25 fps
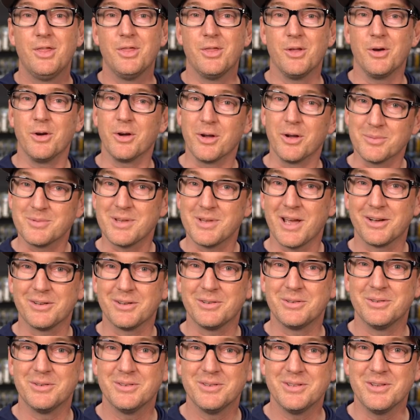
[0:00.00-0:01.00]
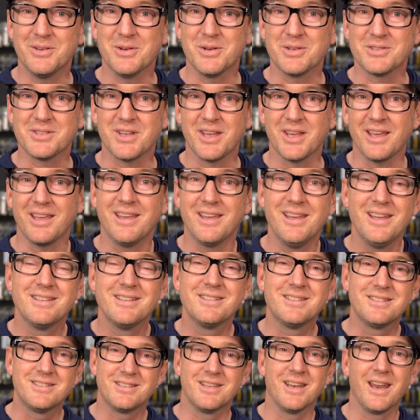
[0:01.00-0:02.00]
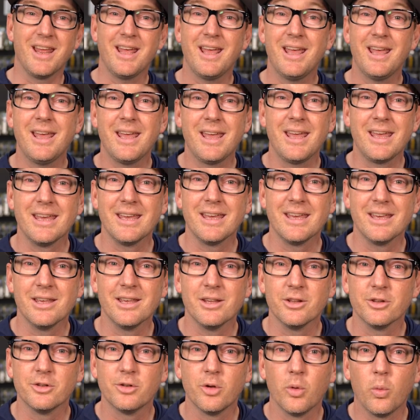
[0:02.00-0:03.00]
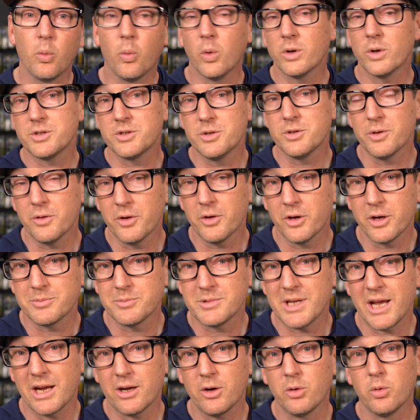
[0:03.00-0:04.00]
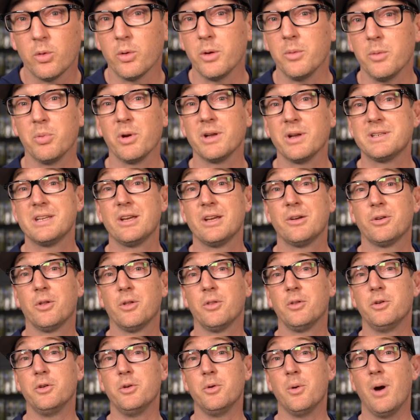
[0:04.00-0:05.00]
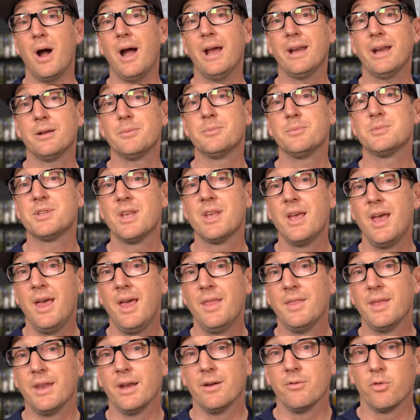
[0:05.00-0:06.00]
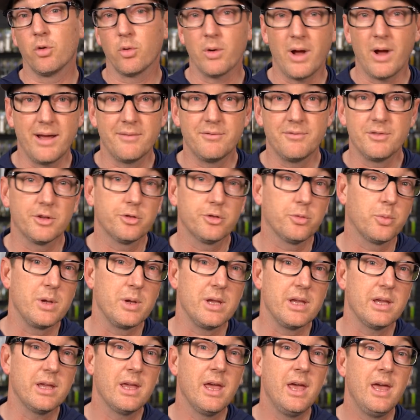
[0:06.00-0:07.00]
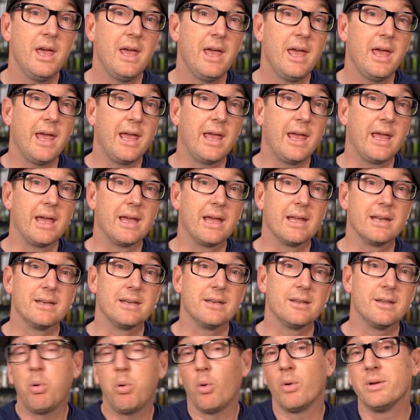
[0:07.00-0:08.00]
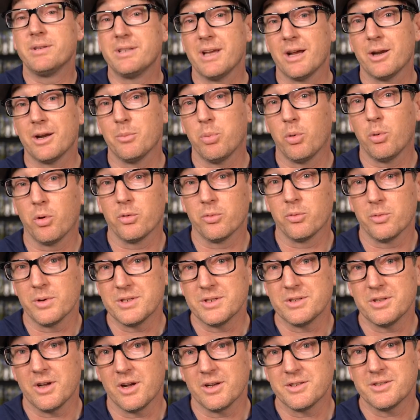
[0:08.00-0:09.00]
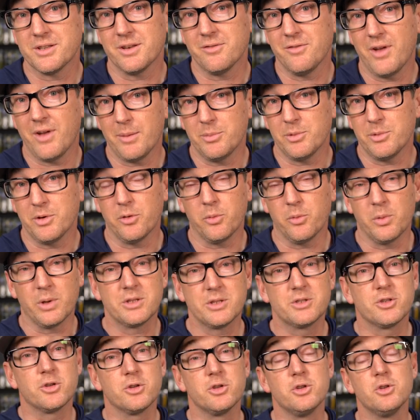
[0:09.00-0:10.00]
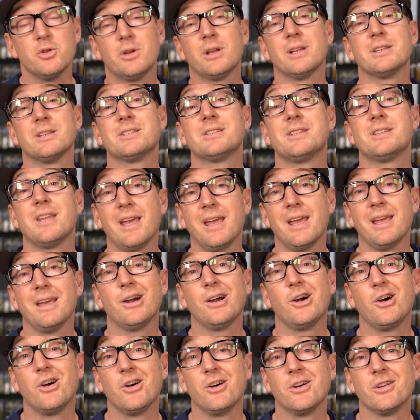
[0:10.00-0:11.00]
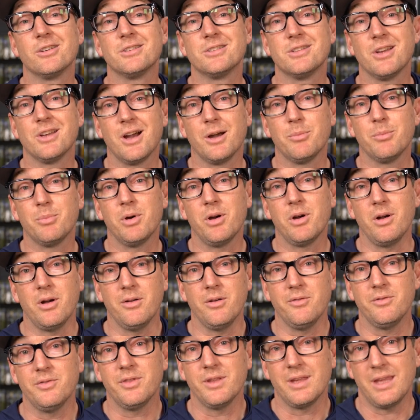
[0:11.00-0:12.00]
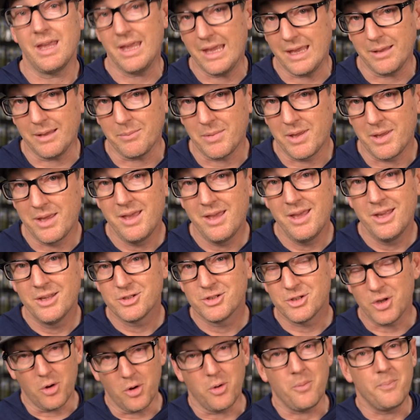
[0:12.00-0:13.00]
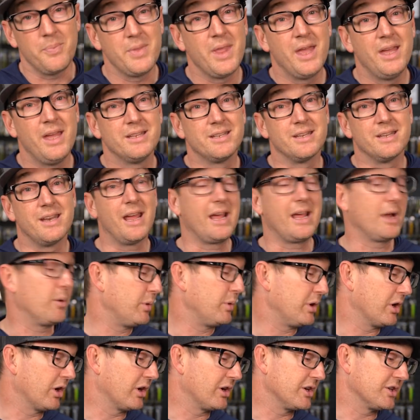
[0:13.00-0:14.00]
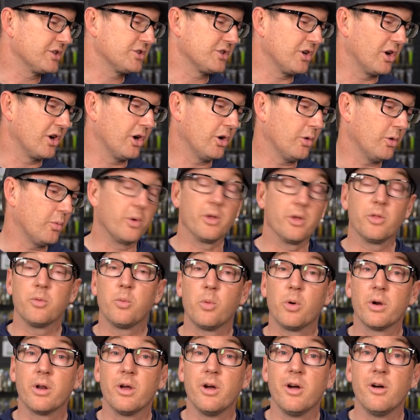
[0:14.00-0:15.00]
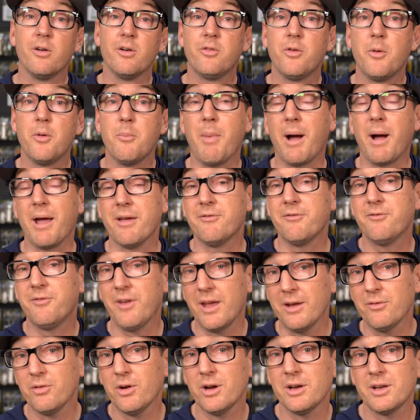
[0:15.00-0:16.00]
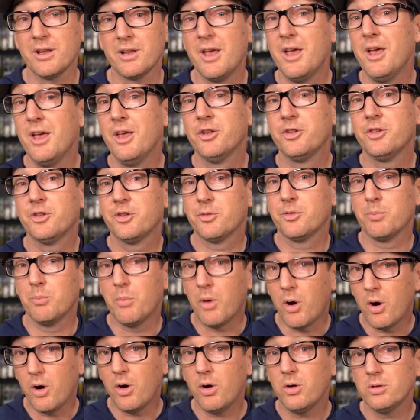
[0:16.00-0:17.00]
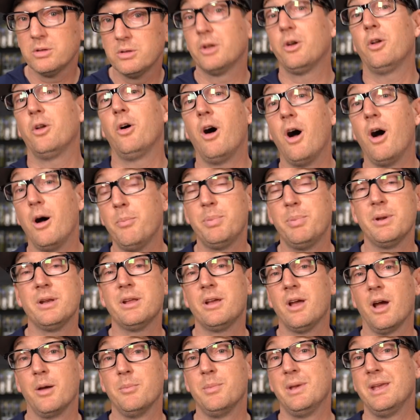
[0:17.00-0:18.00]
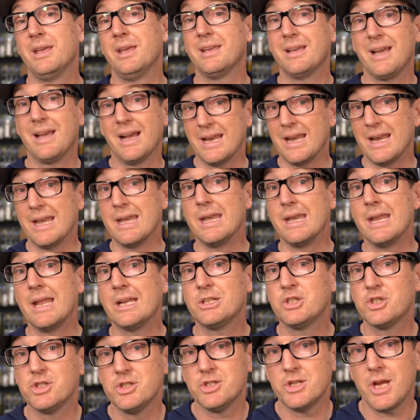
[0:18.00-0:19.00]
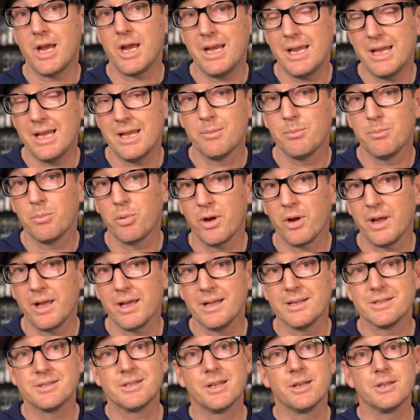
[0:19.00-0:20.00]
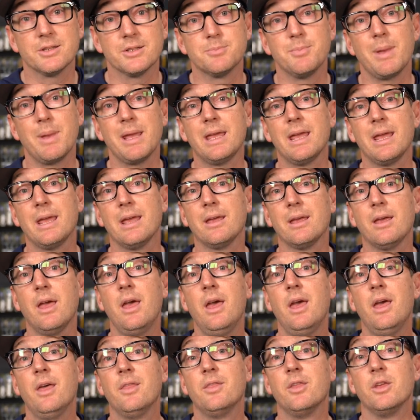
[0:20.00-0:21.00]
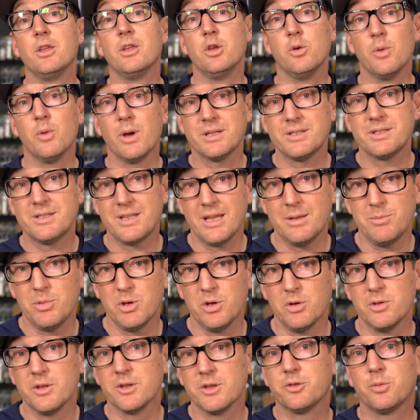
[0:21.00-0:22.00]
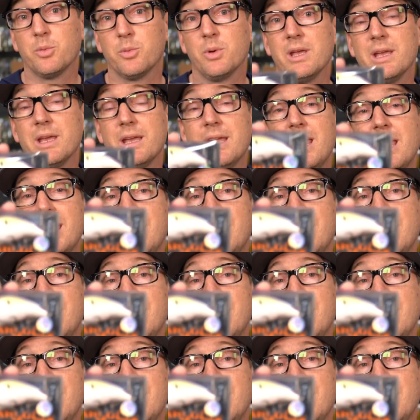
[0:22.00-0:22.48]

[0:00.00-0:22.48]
the Hookup Tackle USA. Today is What's New at the Hookup Tackle, where we break down all the new items that have arrived this week and point out important restocks that have happened in the week so you can stay on top of the game. So, today we are going to start with one of my favorite small little up and coming kind of niche JDM brands that is making the US debut this week.